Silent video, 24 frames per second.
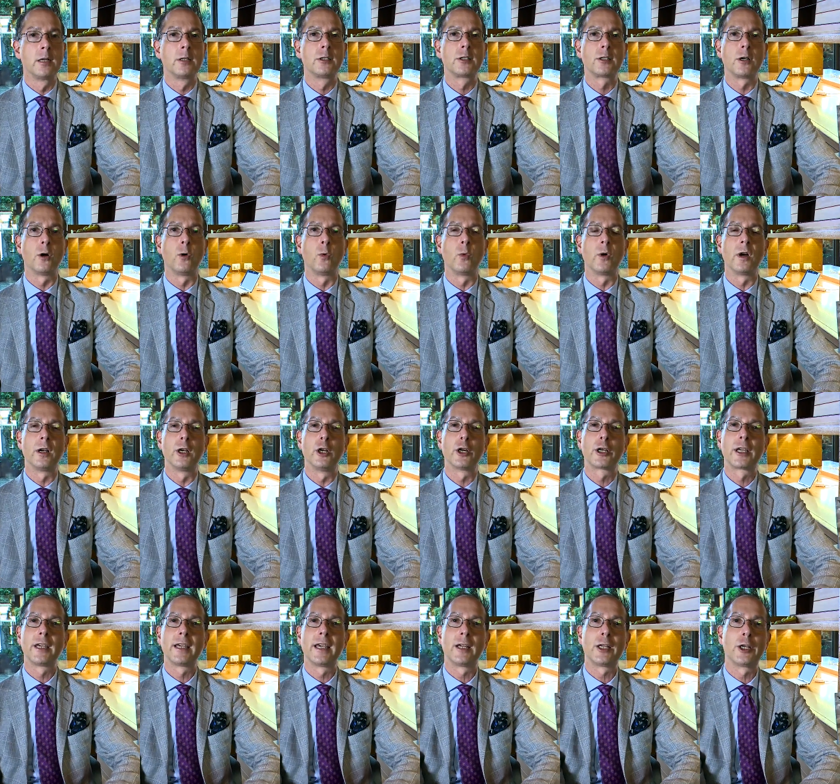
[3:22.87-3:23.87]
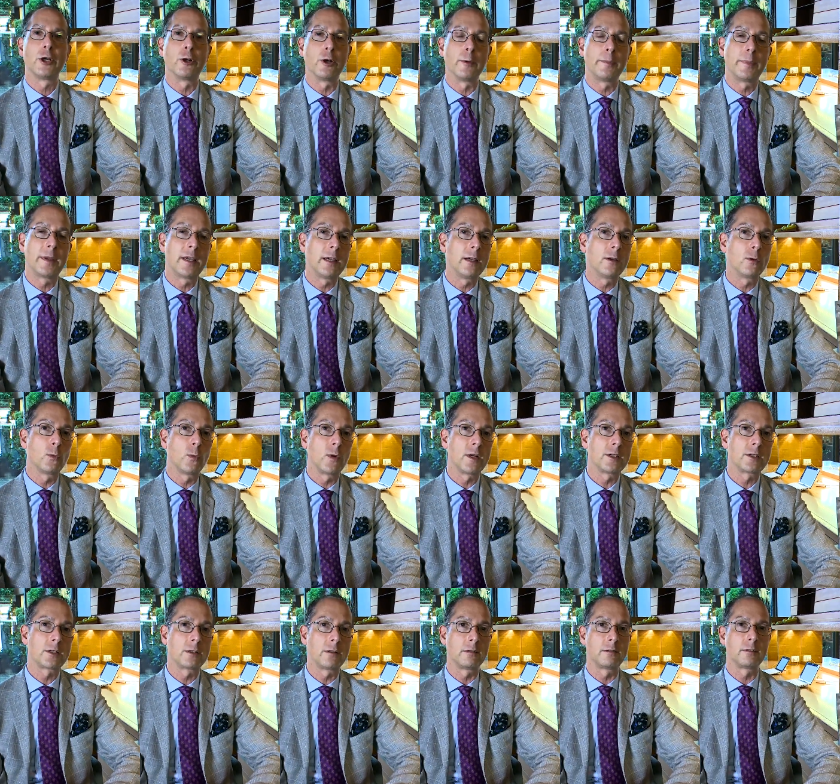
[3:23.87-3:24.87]
So we're looking at European
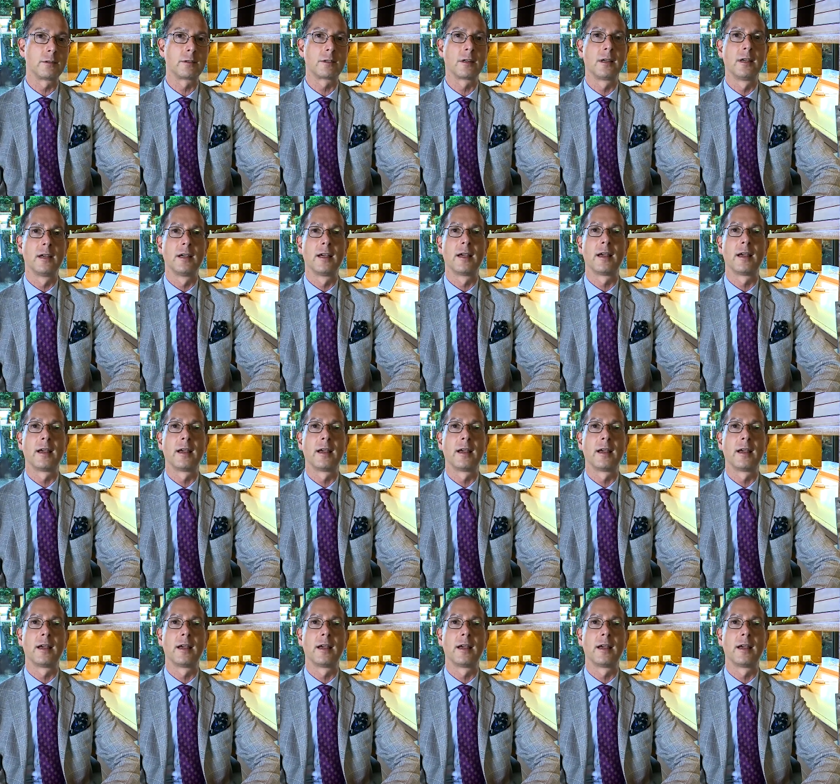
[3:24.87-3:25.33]
Westerns.